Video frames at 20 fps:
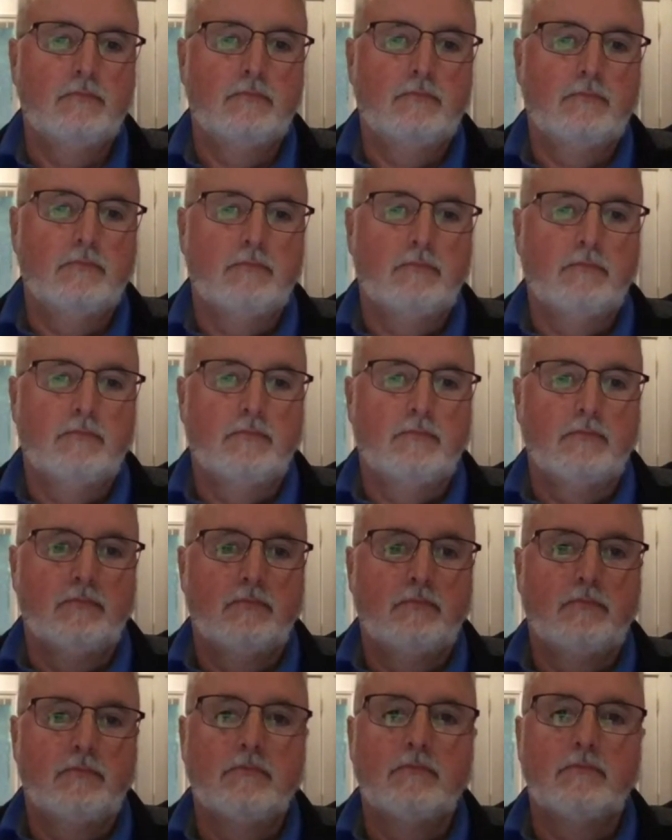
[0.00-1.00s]

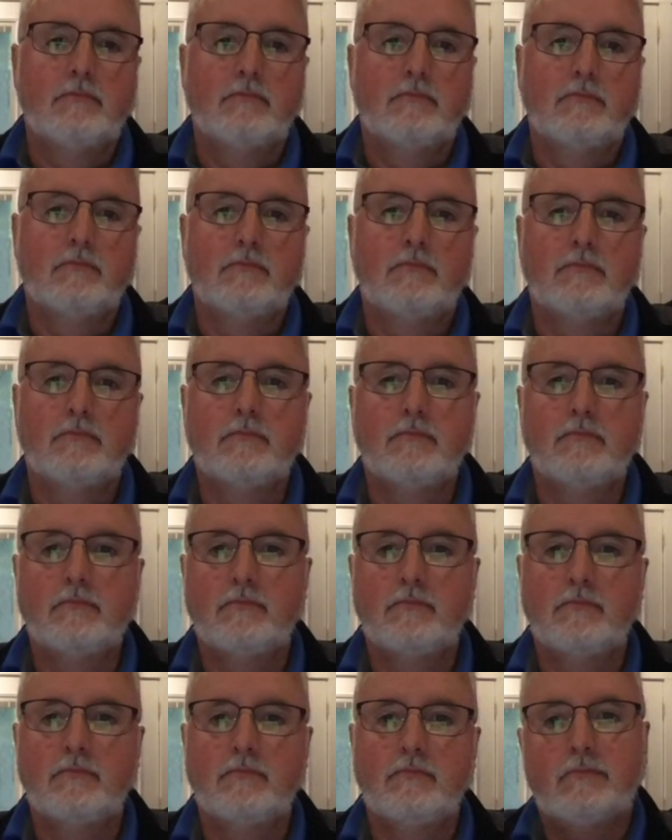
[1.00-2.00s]

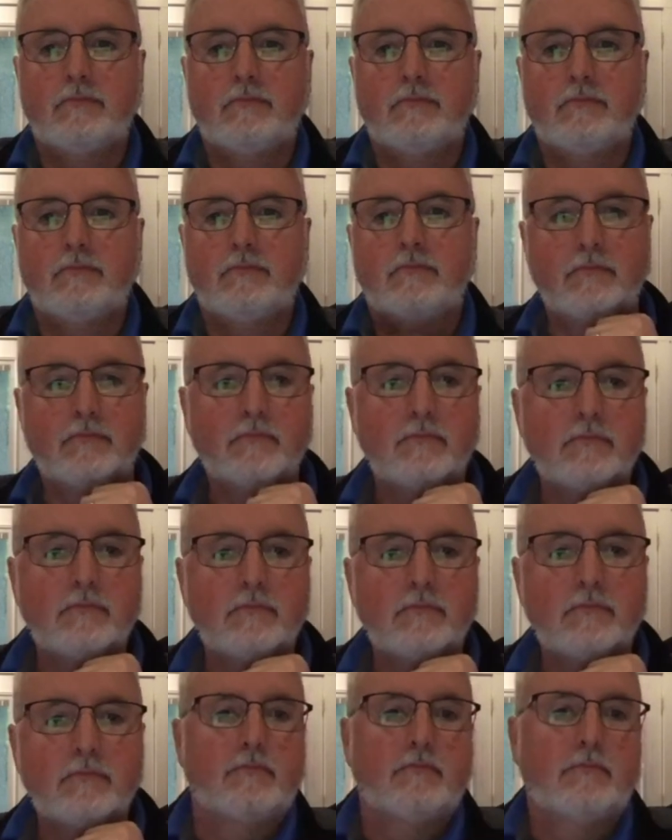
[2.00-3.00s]

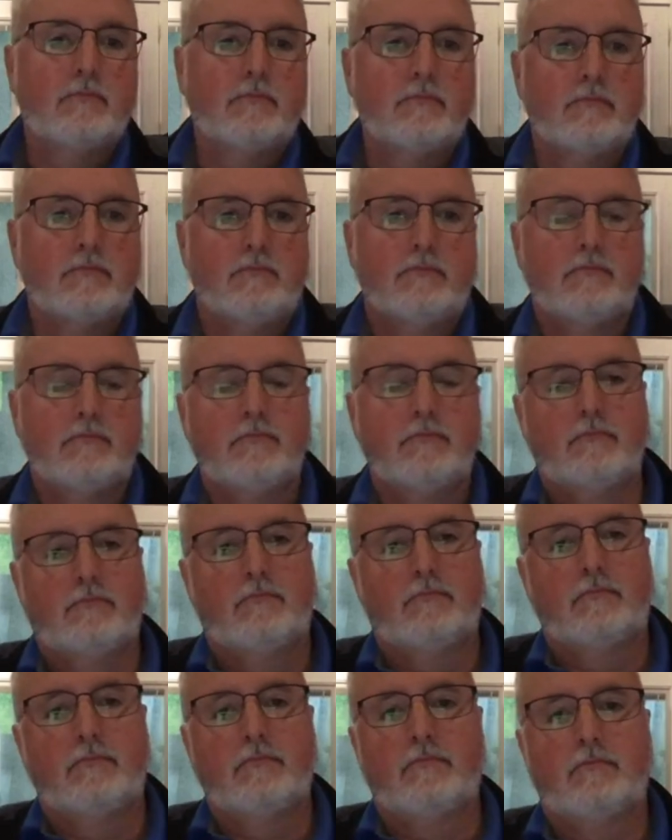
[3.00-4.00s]

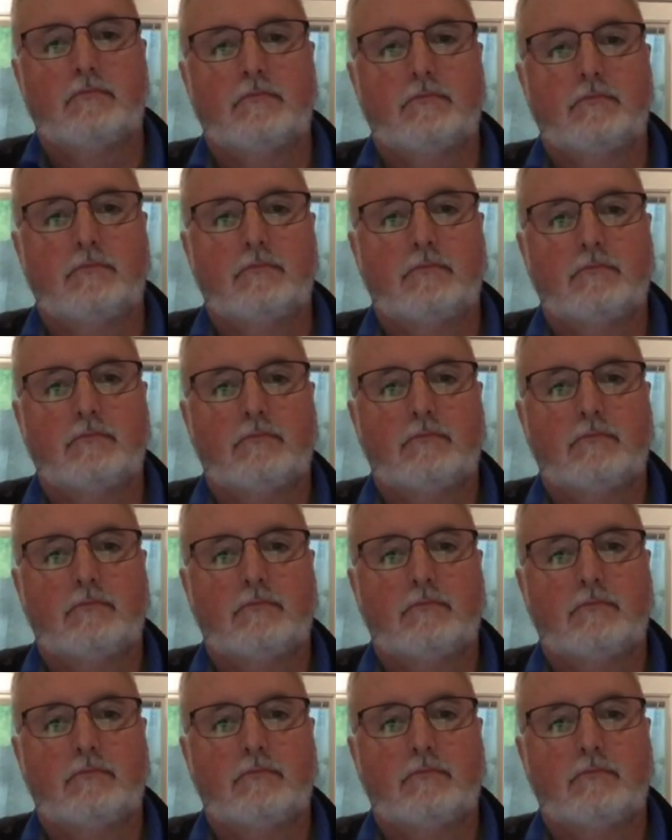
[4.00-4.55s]
The person shown says nothing.